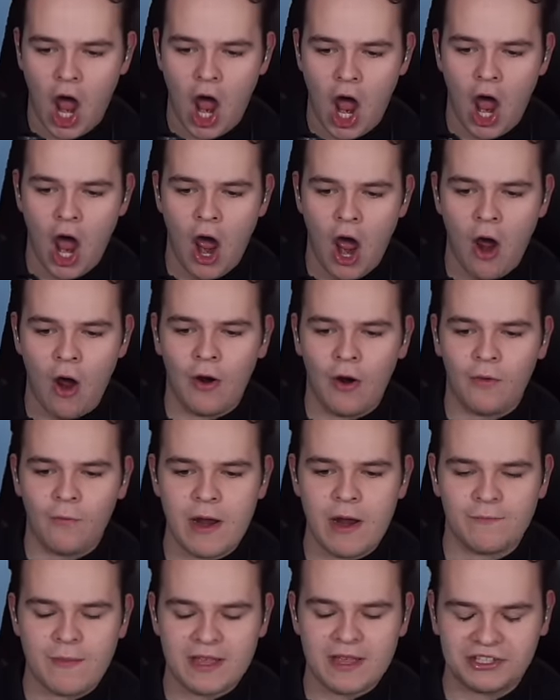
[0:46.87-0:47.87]

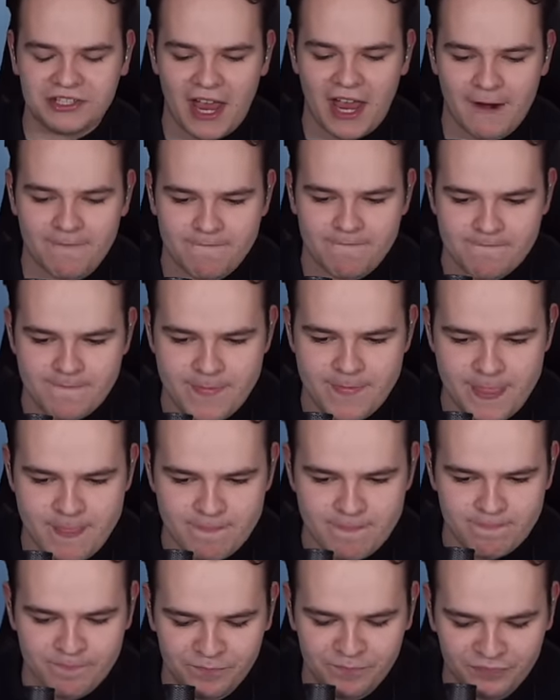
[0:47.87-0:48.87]
Oh, we've missed it.
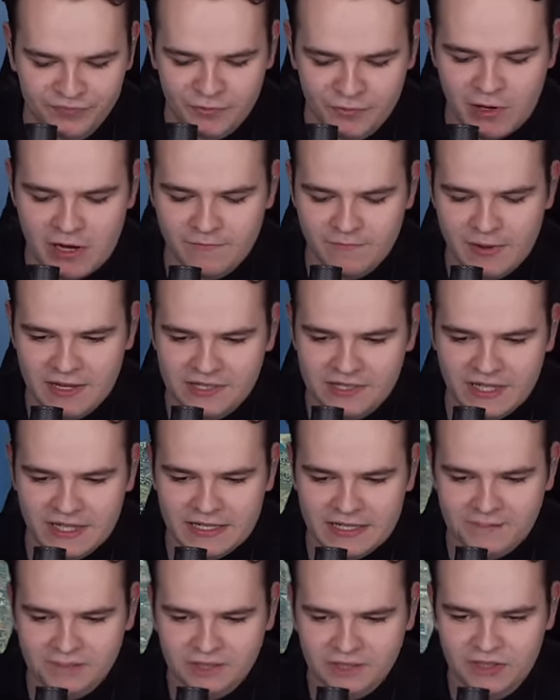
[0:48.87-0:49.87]
We've
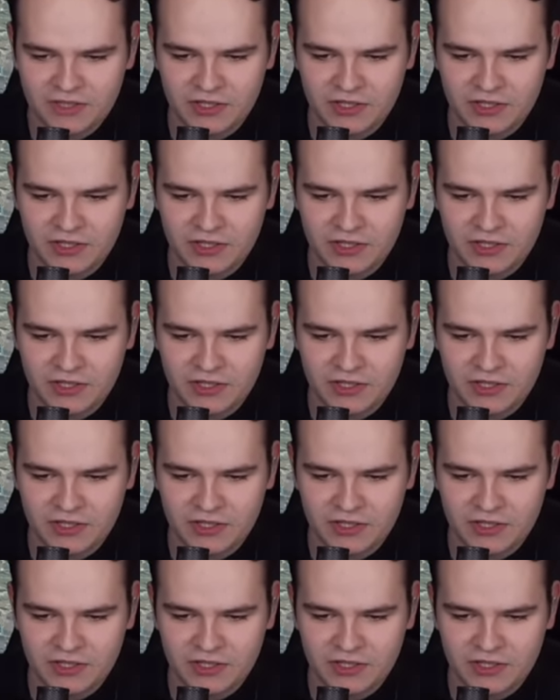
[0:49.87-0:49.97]
missed it.